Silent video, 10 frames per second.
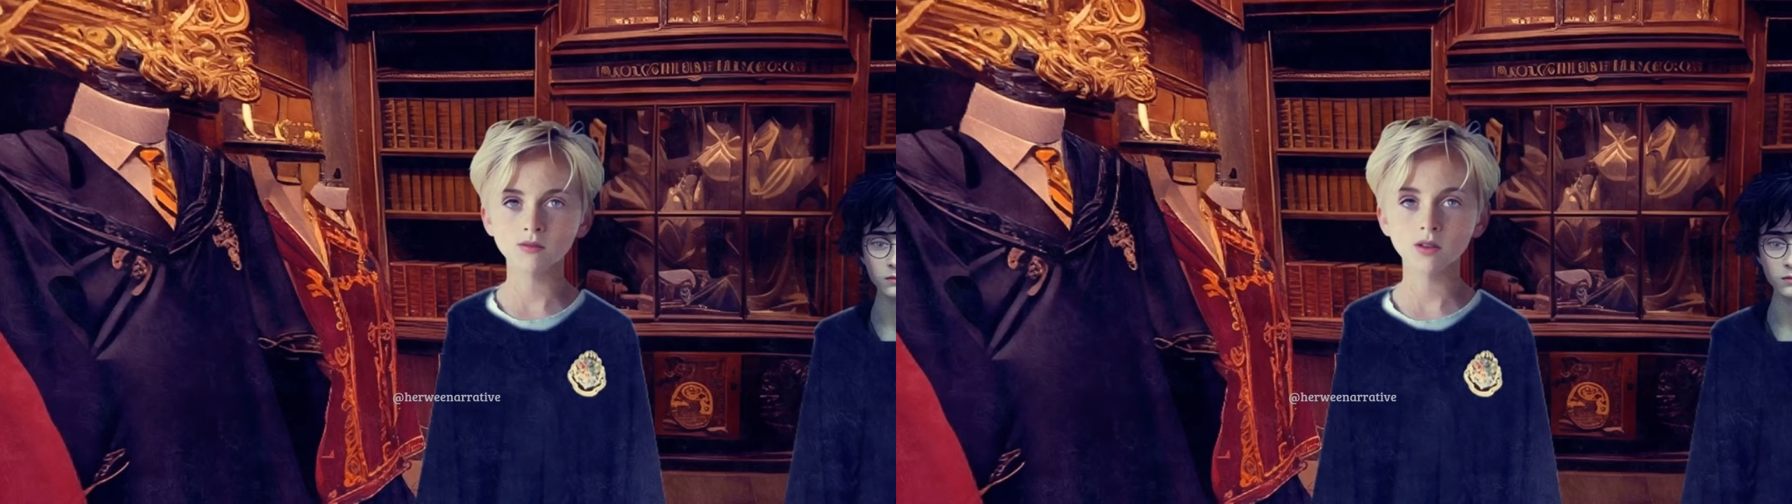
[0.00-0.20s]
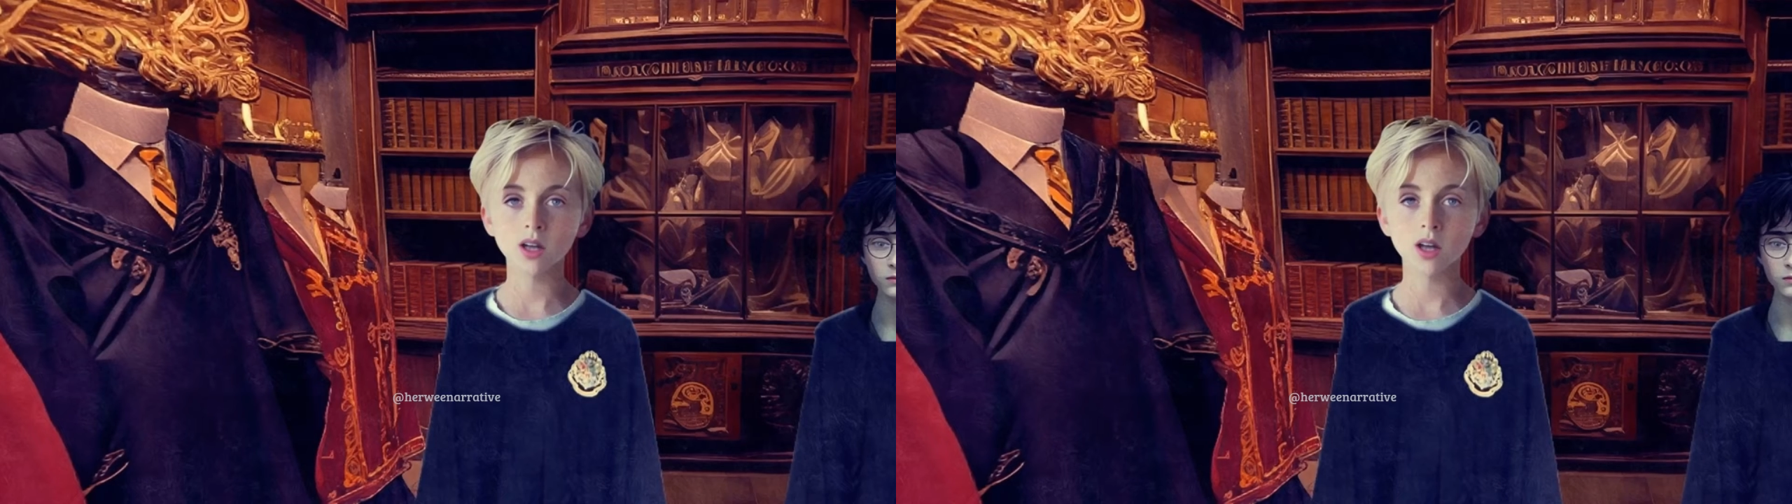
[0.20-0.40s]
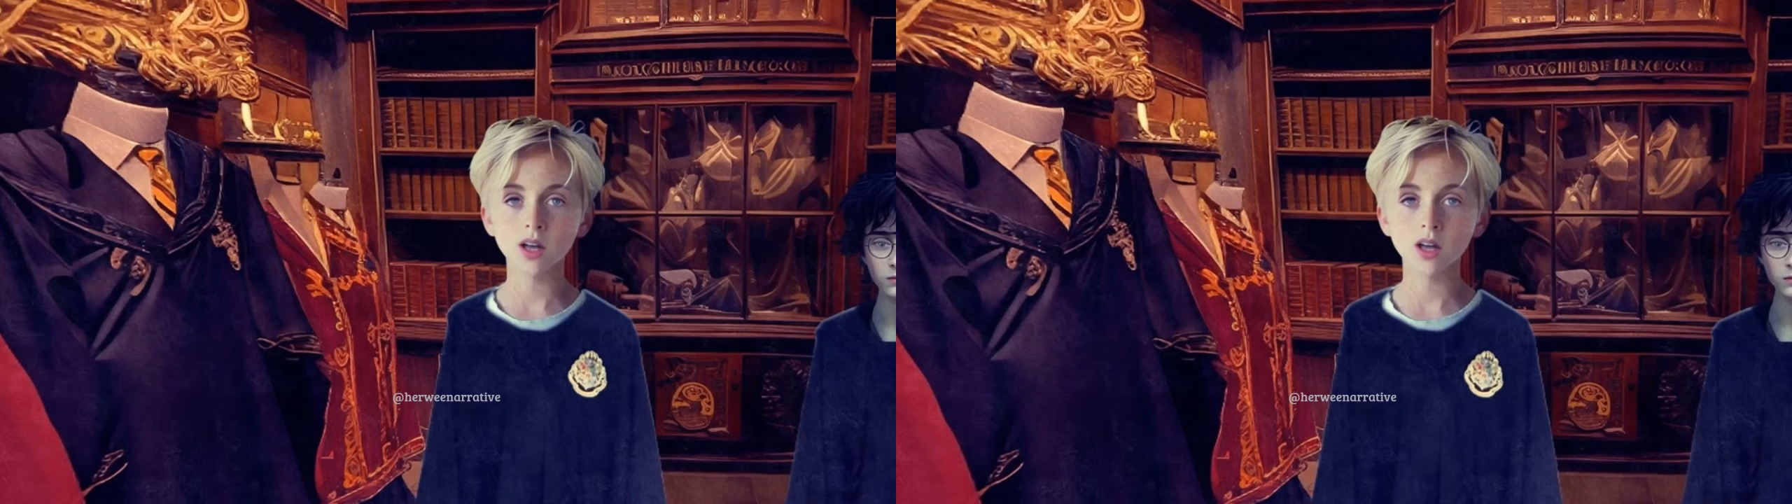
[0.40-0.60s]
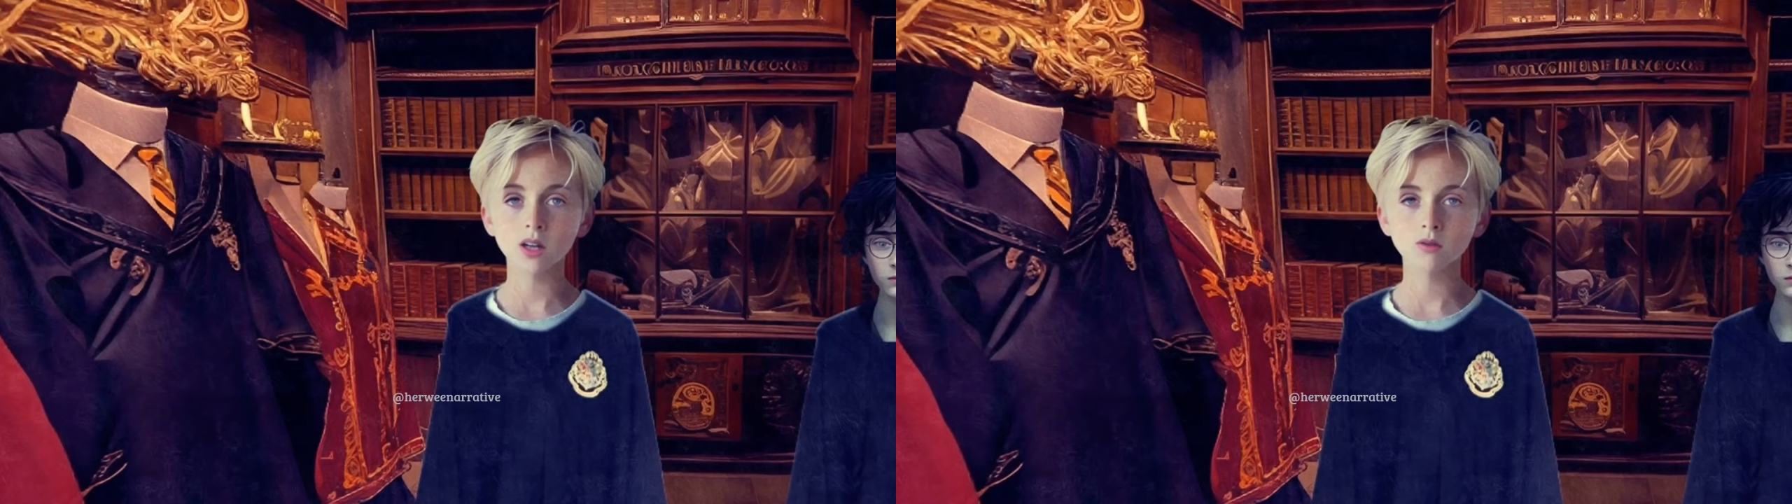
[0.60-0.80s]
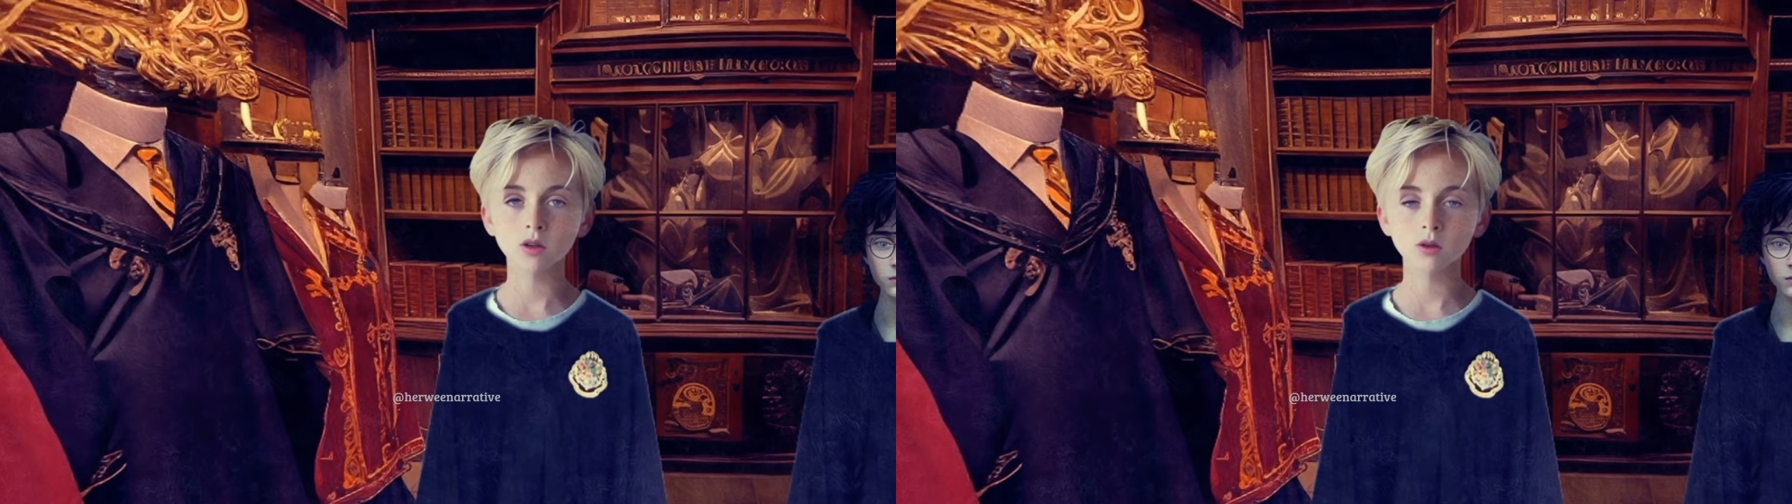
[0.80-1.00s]
But
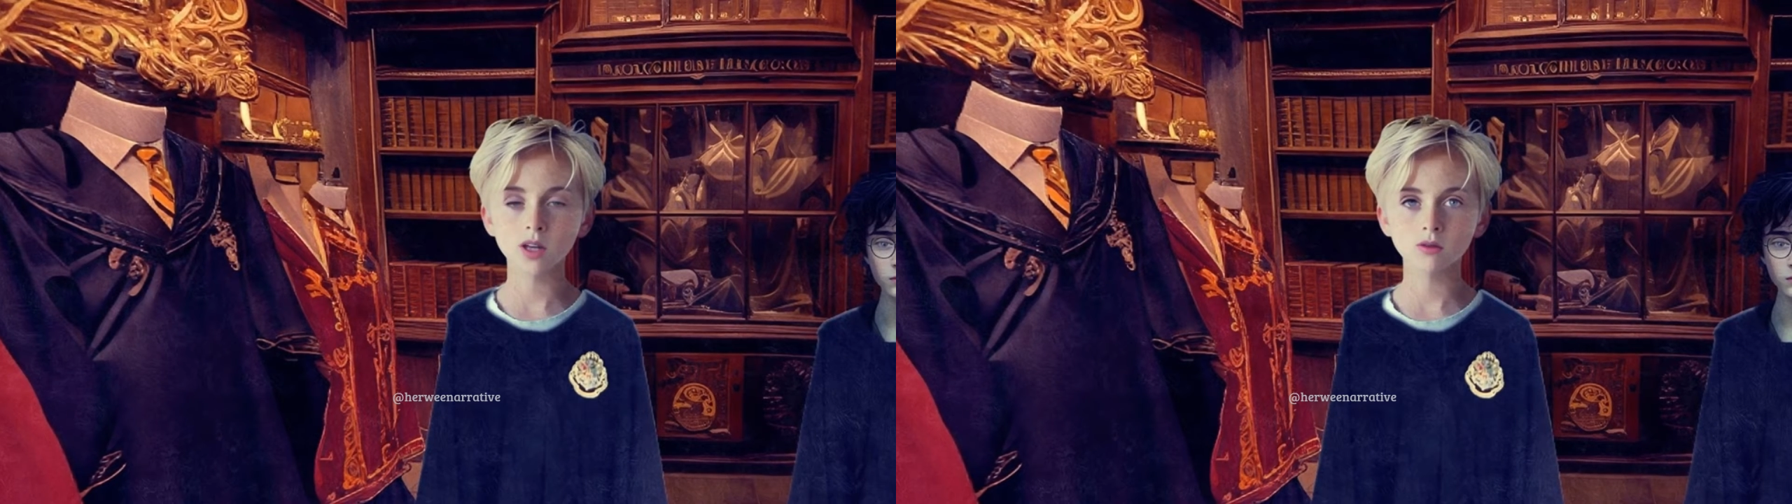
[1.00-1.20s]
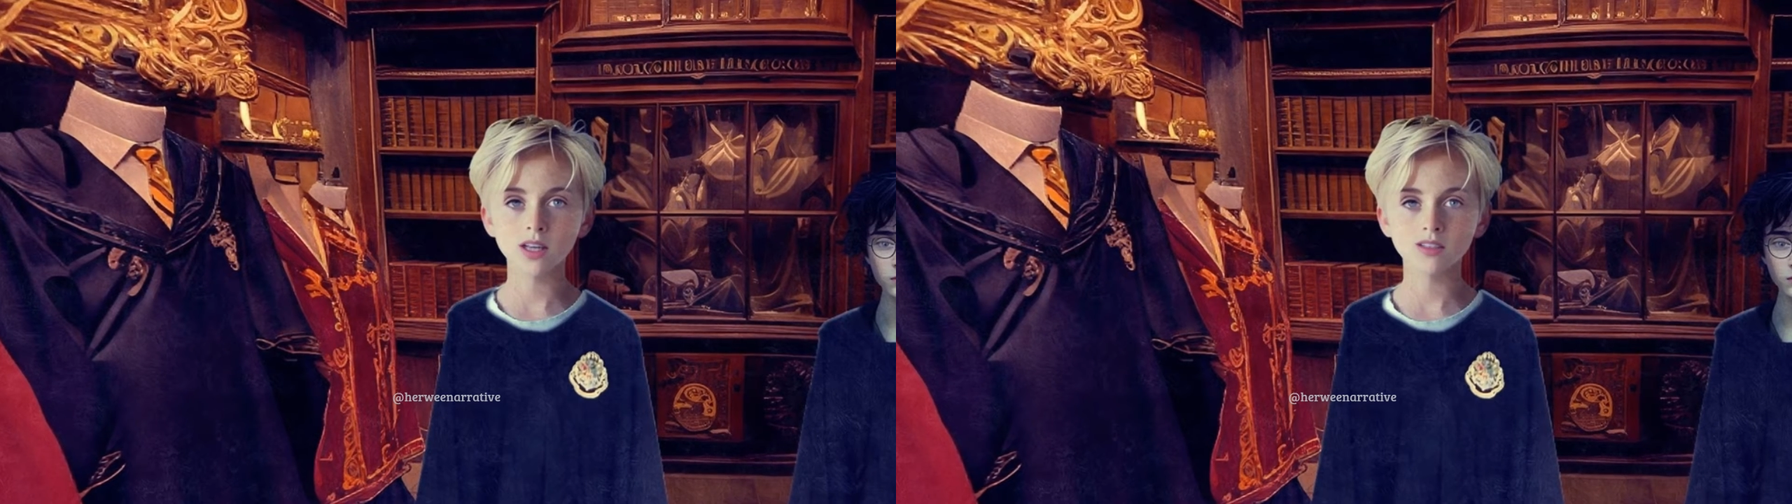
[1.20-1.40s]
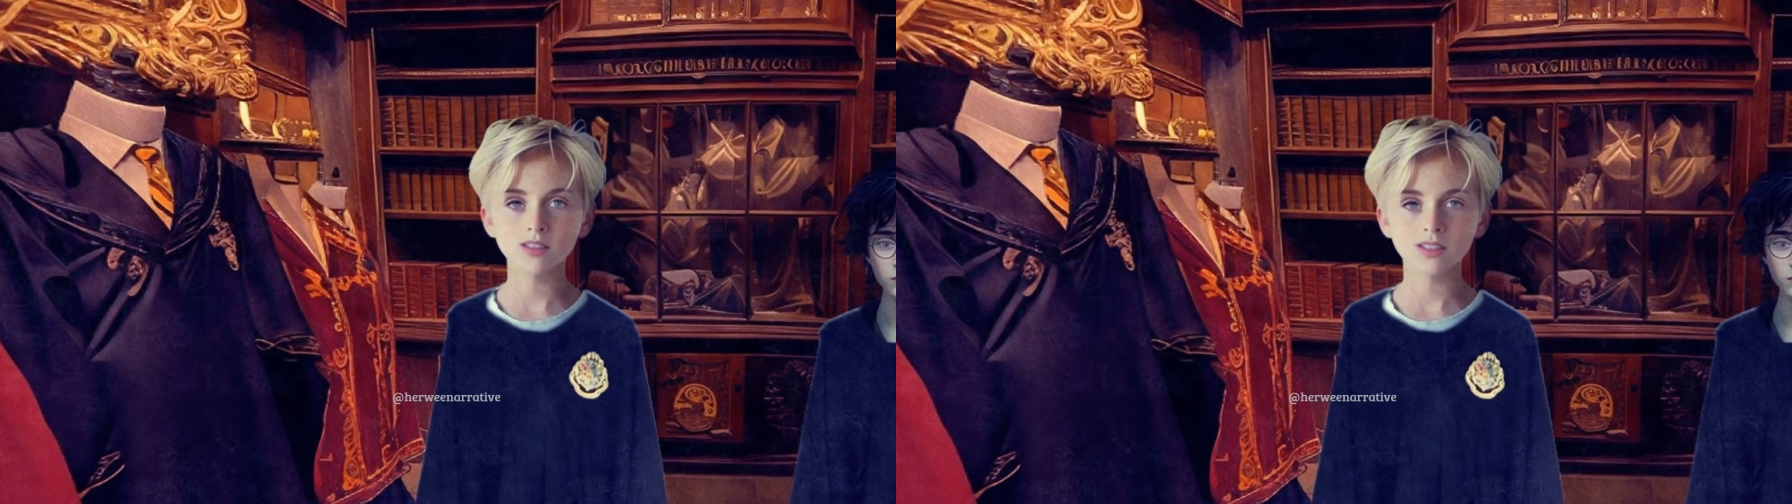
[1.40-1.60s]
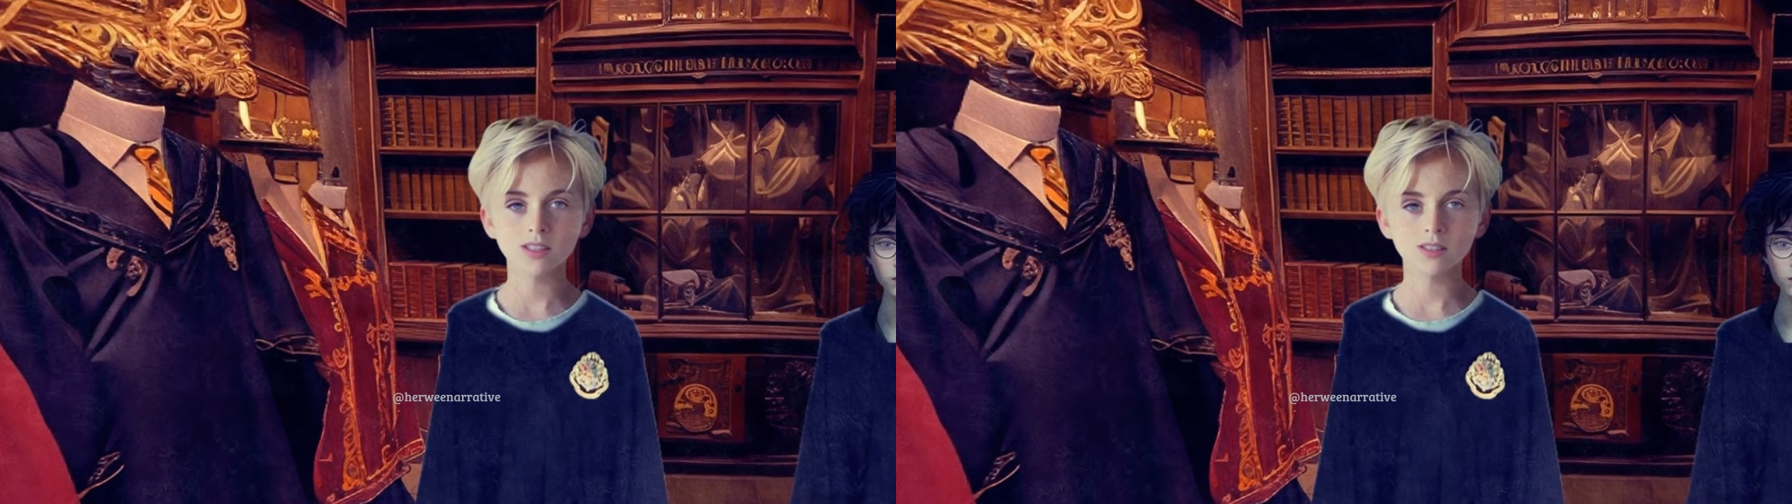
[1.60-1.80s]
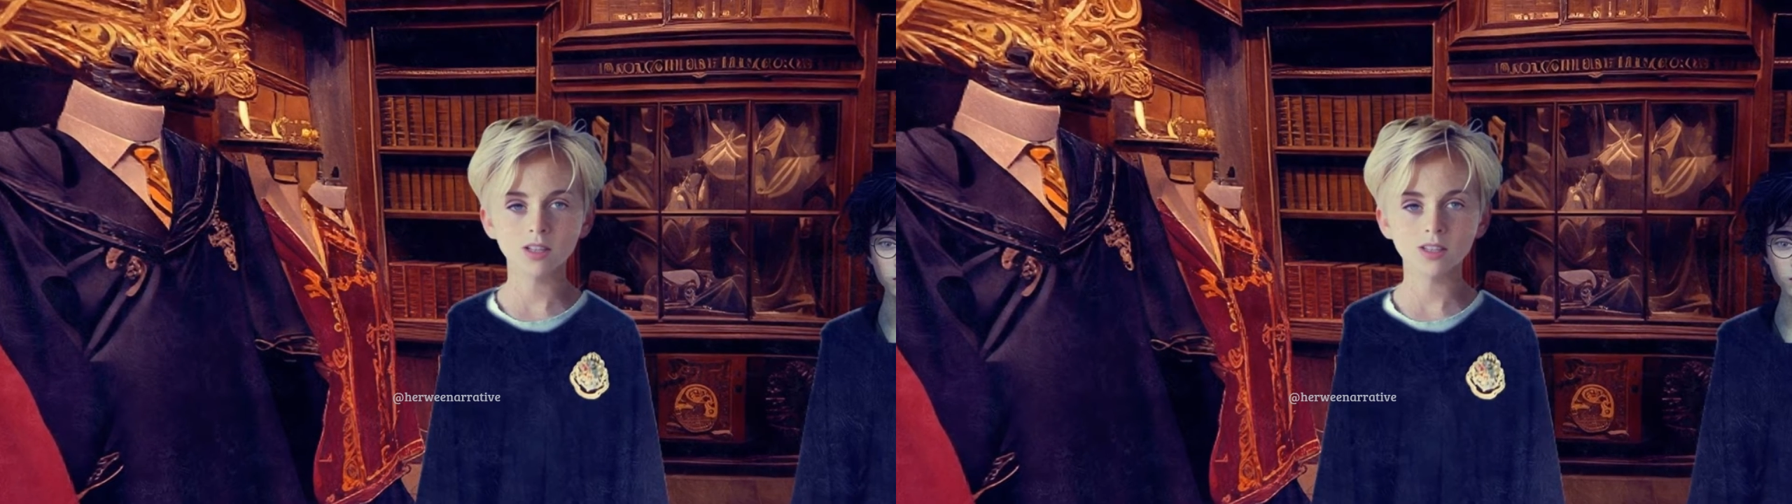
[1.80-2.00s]
I know I'll be in
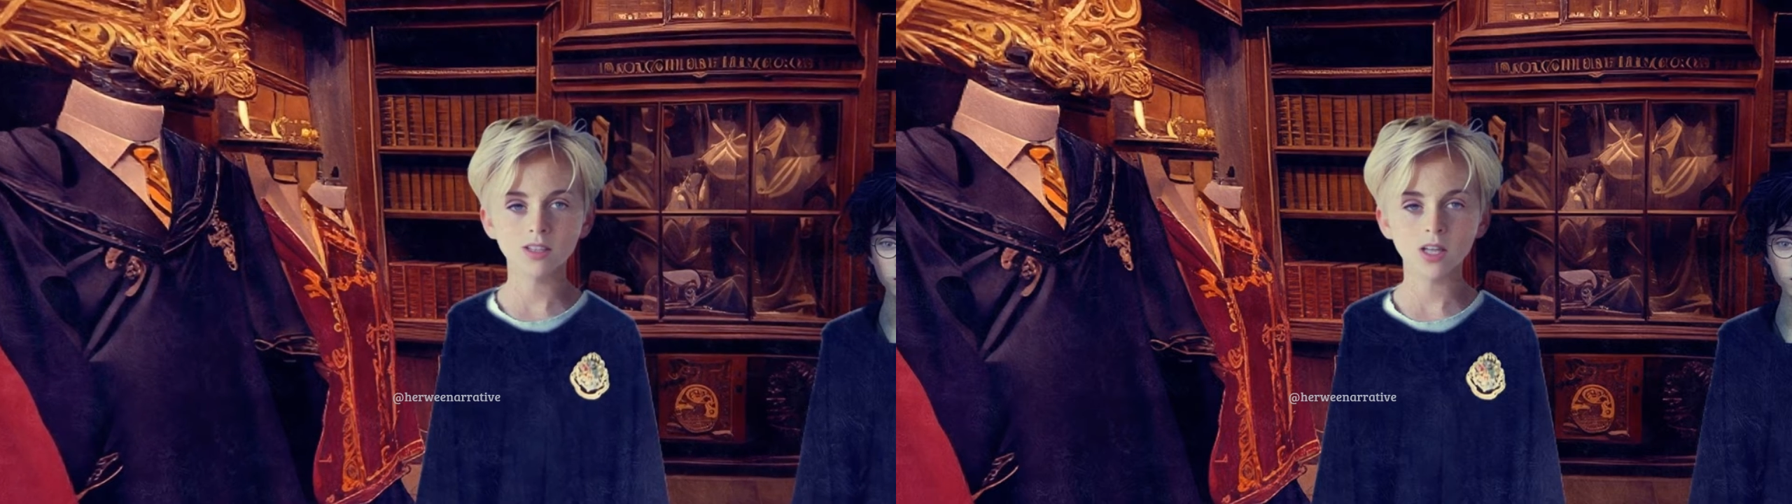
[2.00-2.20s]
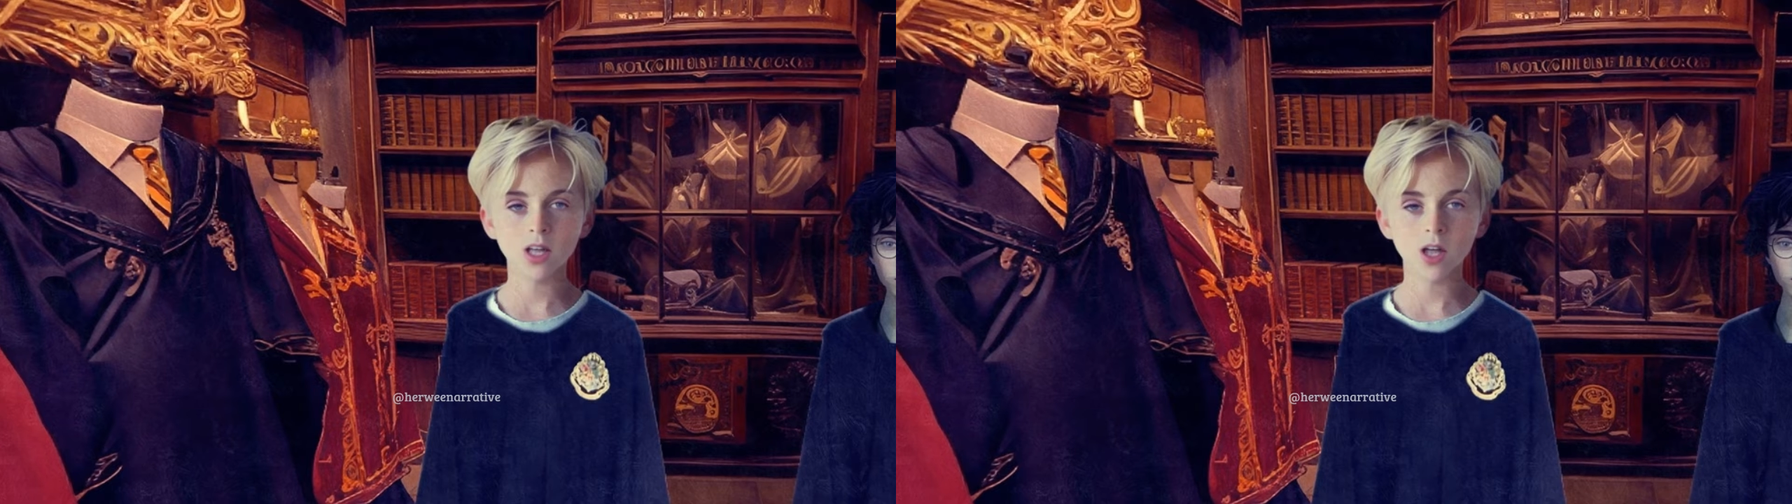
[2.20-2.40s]
Slytherin.